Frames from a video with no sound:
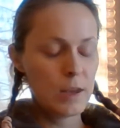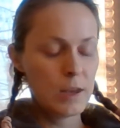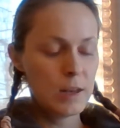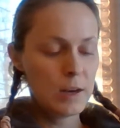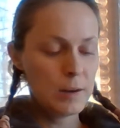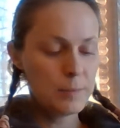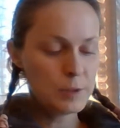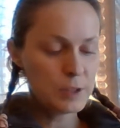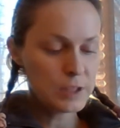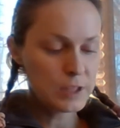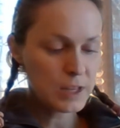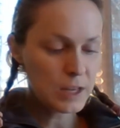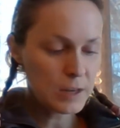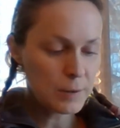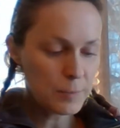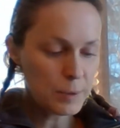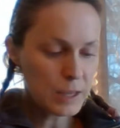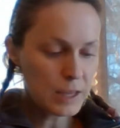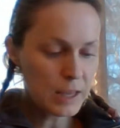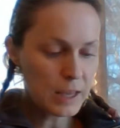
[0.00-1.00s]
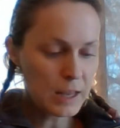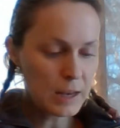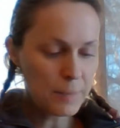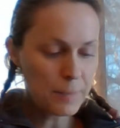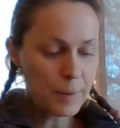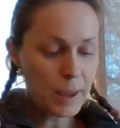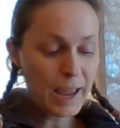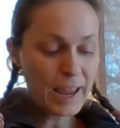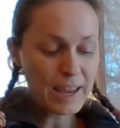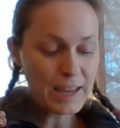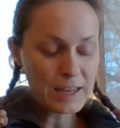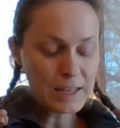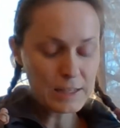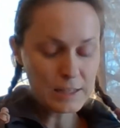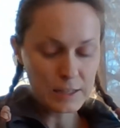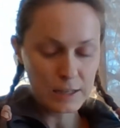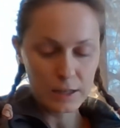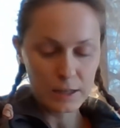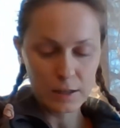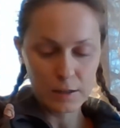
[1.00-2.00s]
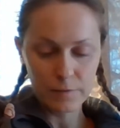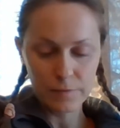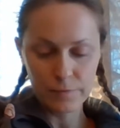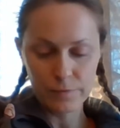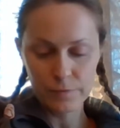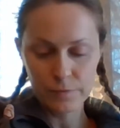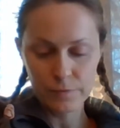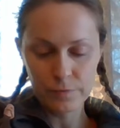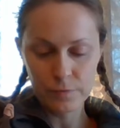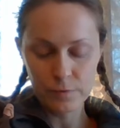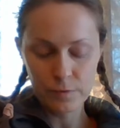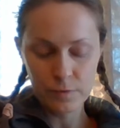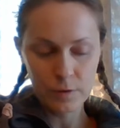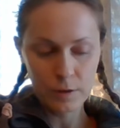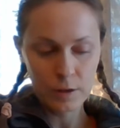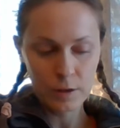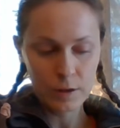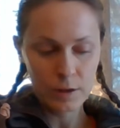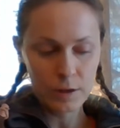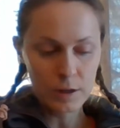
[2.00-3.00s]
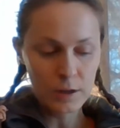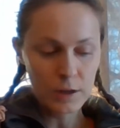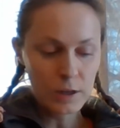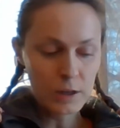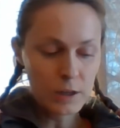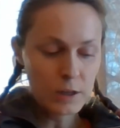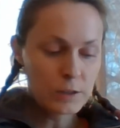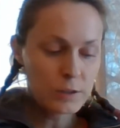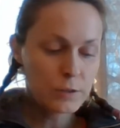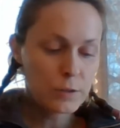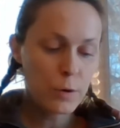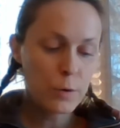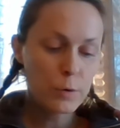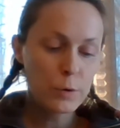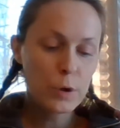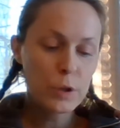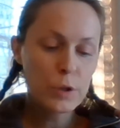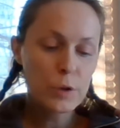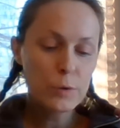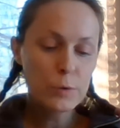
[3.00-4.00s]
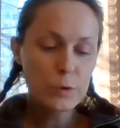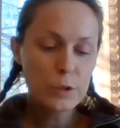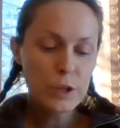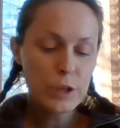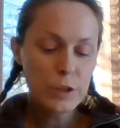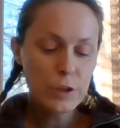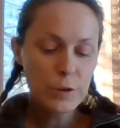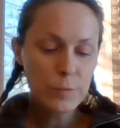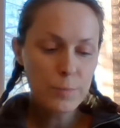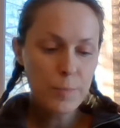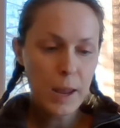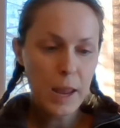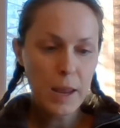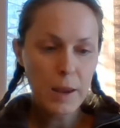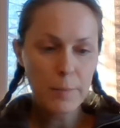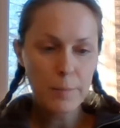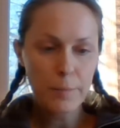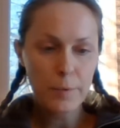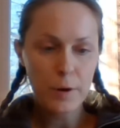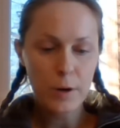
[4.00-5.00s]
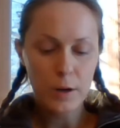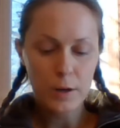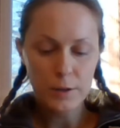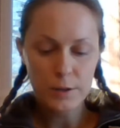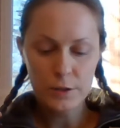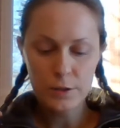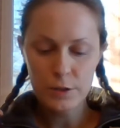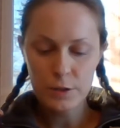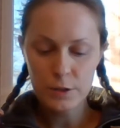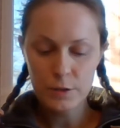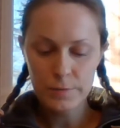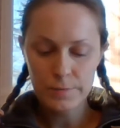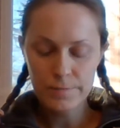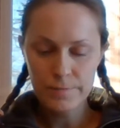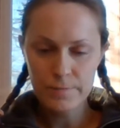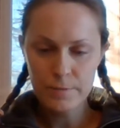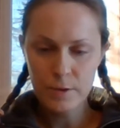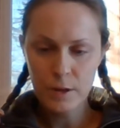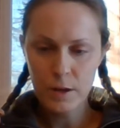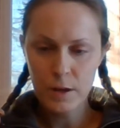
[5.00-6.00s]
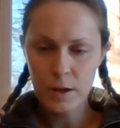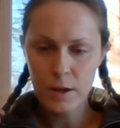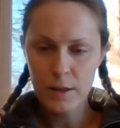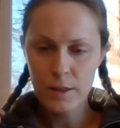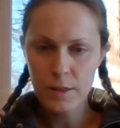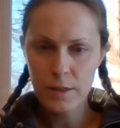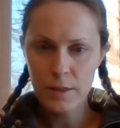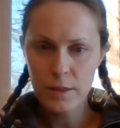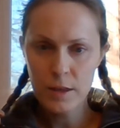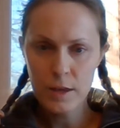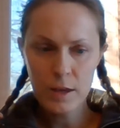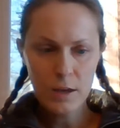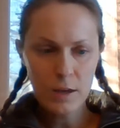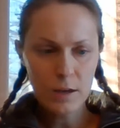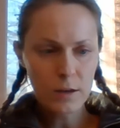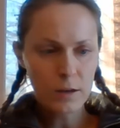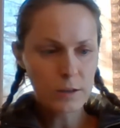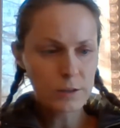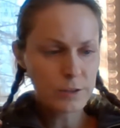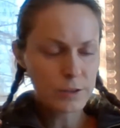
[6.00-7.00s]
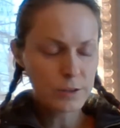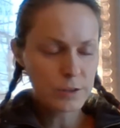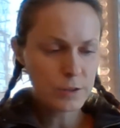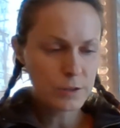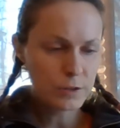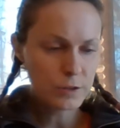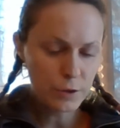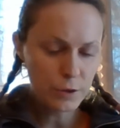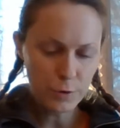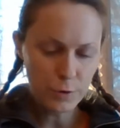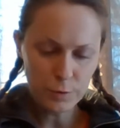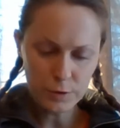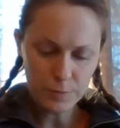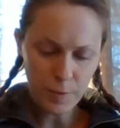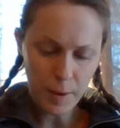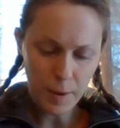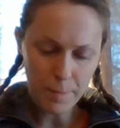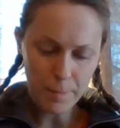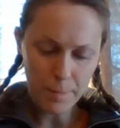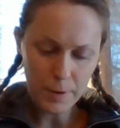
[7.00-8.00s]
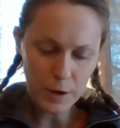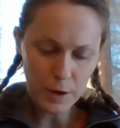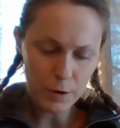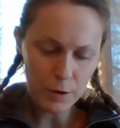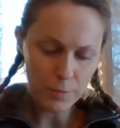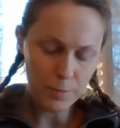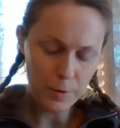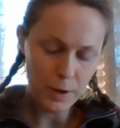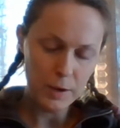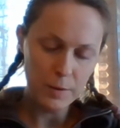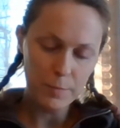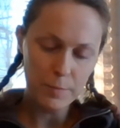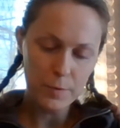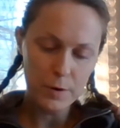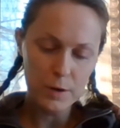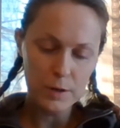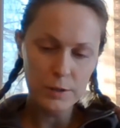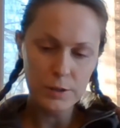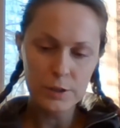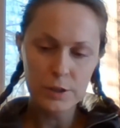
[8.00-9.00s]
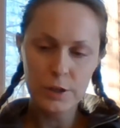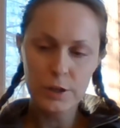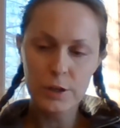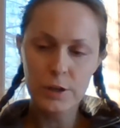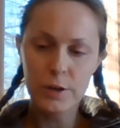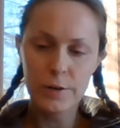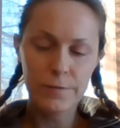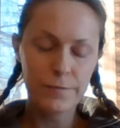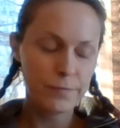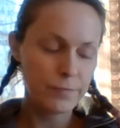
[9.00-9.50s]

I'm just going to begin painting. So you can use either paintbrush. I think I'll use my bigger paintbrush here.